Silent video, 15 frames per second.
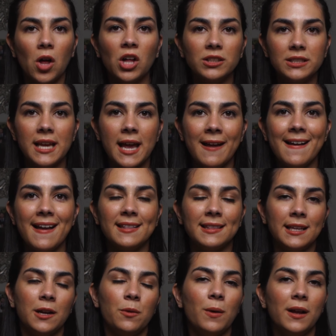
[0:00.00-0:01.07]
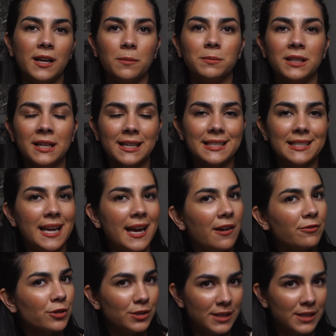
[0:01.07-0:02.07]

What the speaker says: all day and then I wake up the next day after